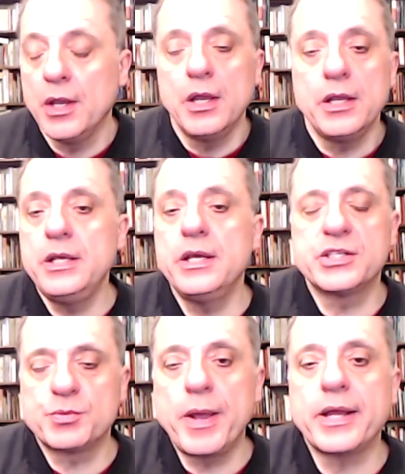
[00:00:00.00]
He
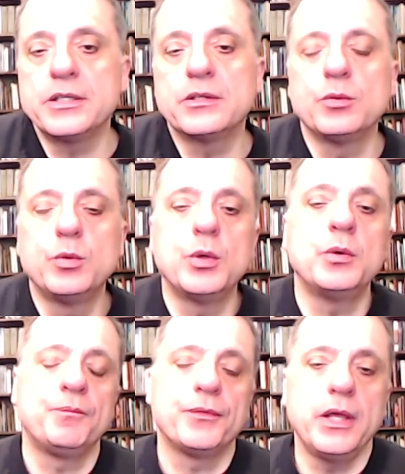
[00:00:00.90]
expected the
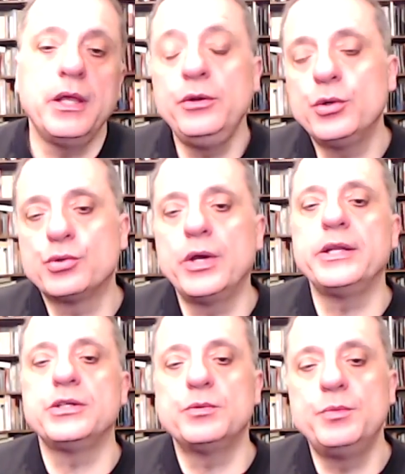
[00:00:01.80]
war in
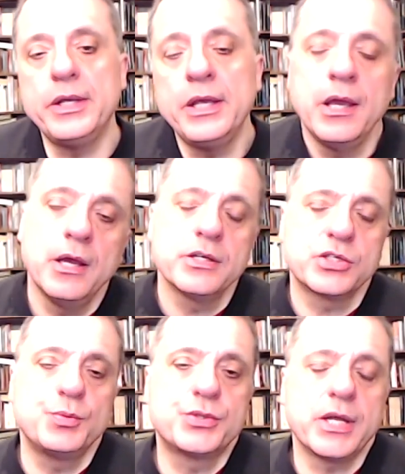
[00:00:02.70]
Ukraine to be
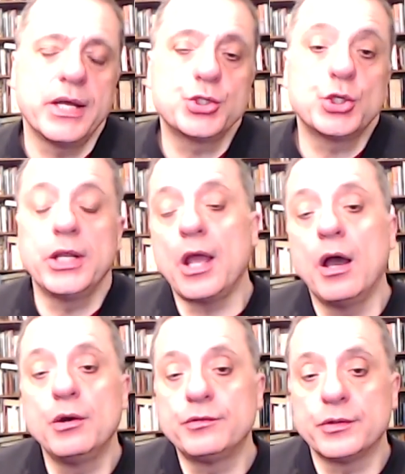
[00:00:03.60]
substantially
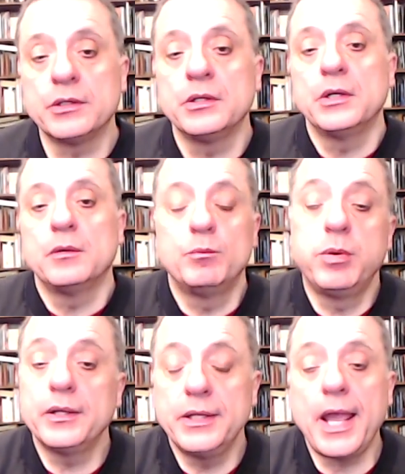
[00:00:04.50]
over
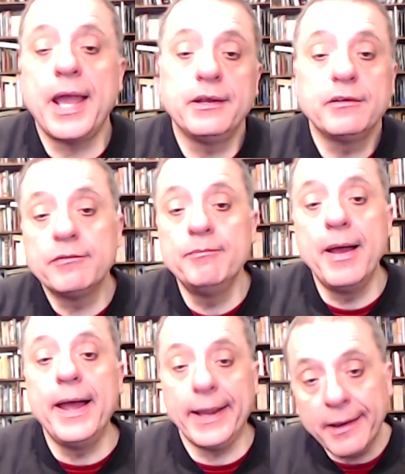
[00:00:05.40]
by the end of
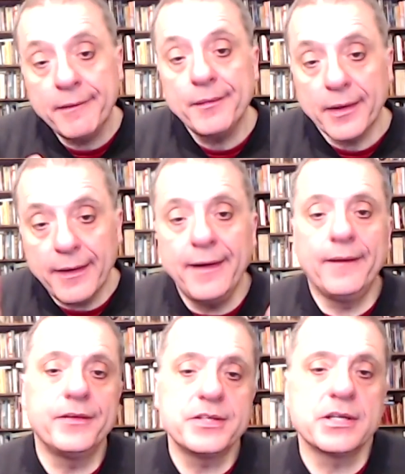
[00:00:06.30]
May.
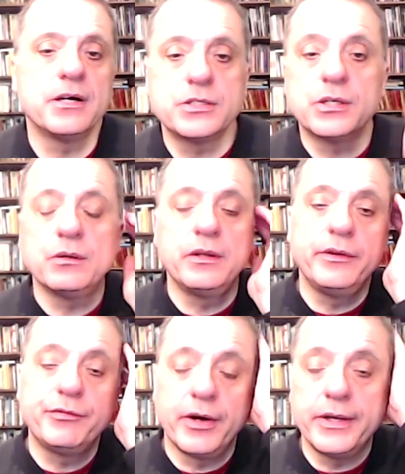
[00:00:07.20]
And this article in
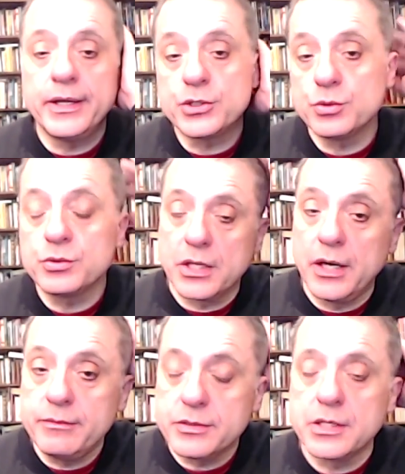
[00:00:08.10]
the Financial
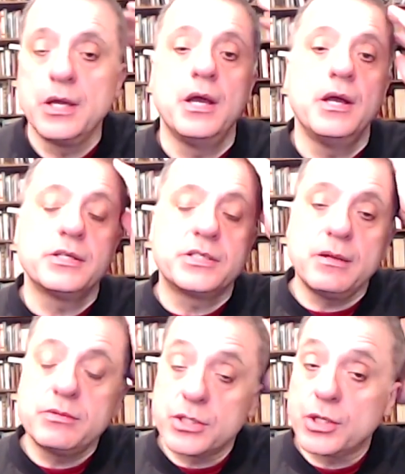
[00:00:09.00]
Times
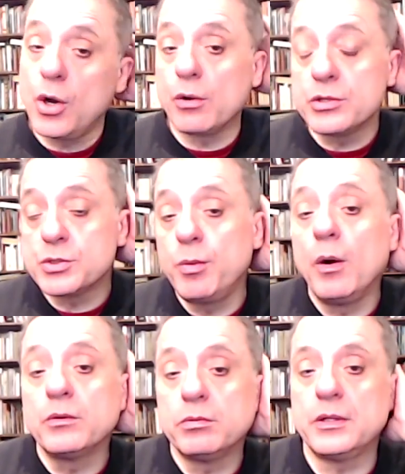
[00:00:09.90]
seems to
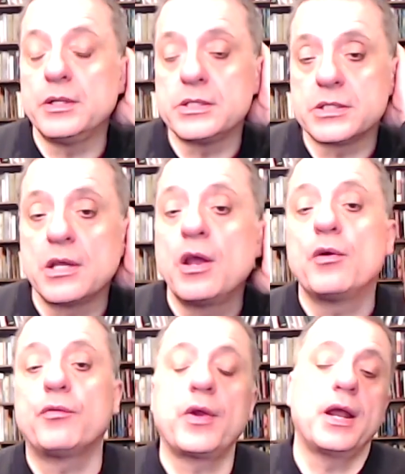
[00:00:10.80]
correspond with this
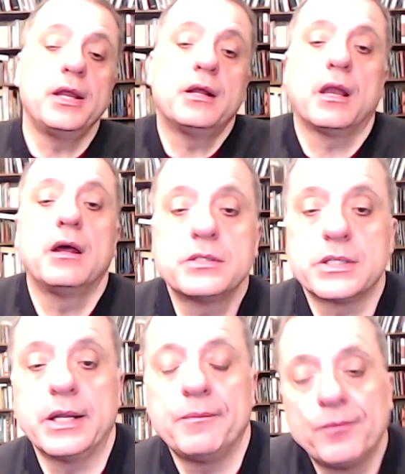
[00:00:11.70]
fairly
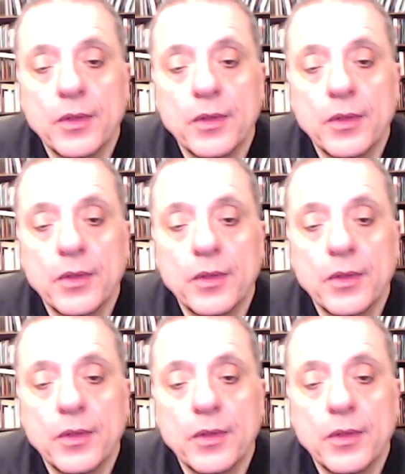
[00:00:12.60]
closely.